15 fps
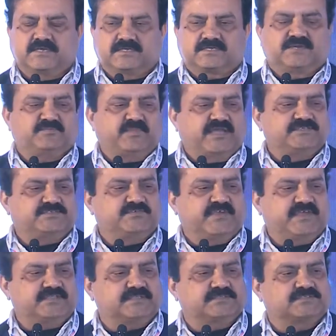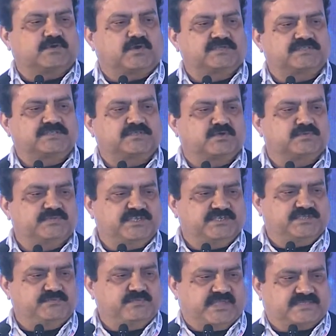combined together is called the
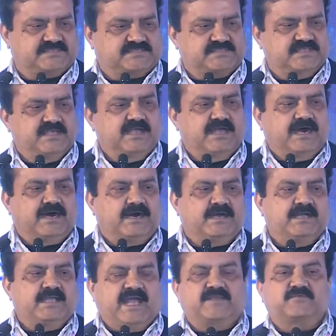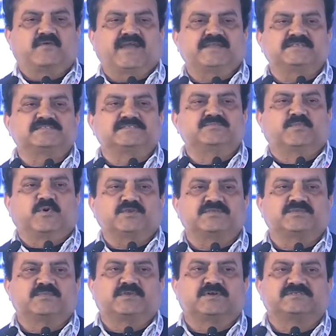community mix. And why it is
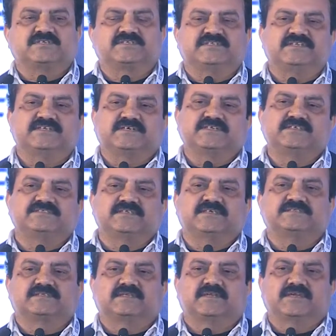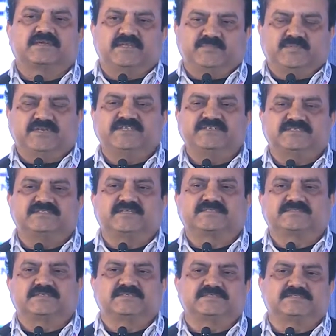important? Because it increases learnability,
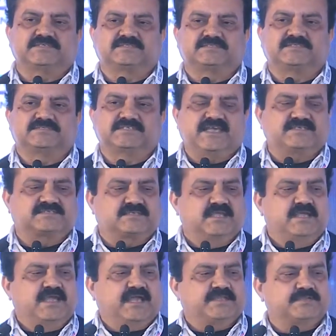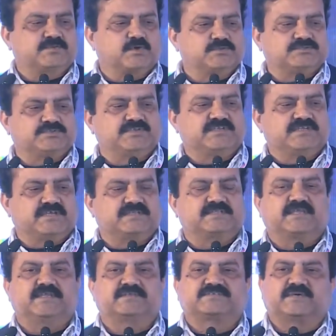that the research suggests, and it also
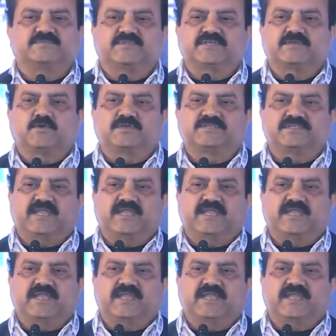inculcates something called the